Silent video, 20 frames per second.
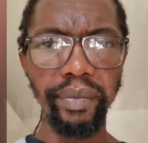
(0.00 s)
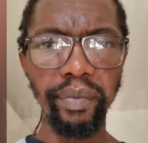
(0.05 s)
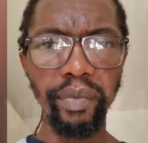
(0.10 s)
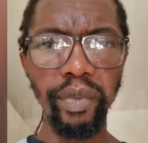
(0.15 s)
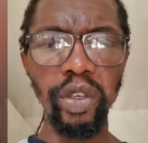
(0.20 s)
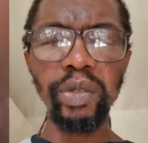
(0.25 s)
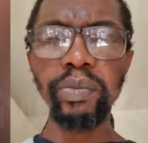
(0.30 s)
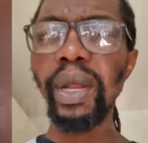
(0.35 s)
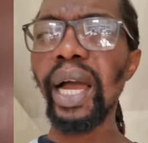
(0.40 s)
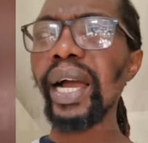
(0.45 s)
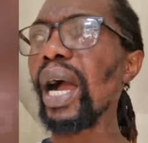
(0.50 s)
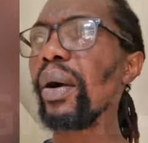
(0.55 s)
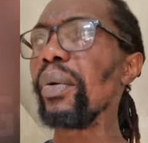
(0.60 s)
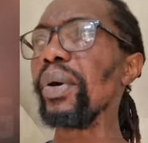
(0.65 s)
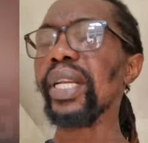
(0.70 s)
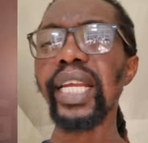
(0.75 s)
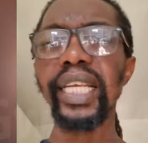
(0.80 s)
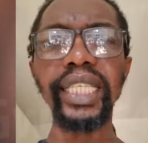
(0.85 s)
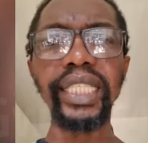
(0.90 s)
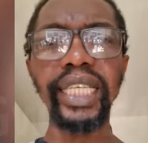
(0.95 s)
Because
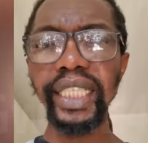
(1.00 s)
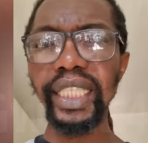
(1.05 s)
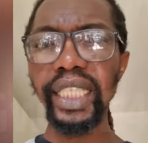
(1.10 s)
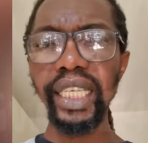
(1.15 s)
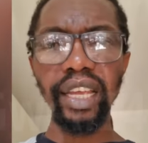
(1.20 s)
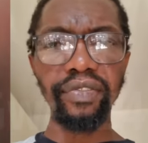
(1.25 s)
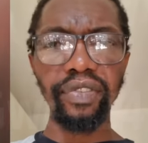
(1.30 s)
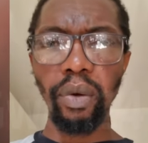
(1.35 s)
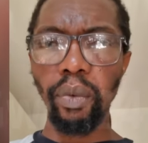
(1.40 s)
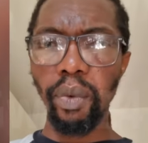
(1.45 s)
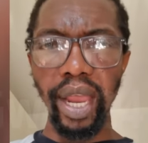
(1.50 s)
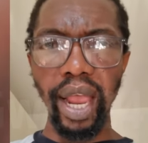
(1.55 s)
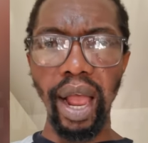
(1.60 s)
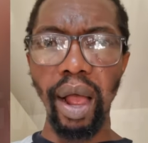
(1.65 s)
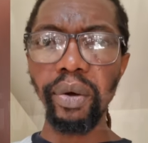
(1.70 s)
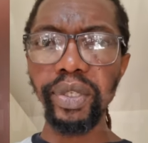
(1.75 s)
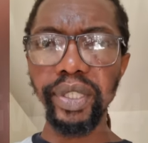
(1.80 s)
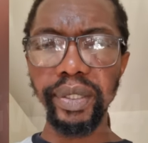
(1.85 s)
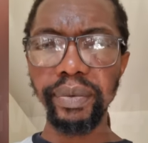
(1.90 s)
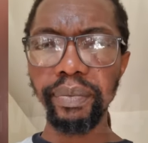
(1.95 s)
Mnangagwa, he doesn't have a way
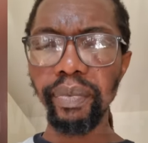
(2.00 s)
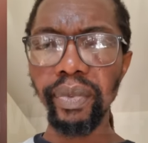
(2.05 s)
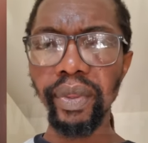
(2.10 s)
out.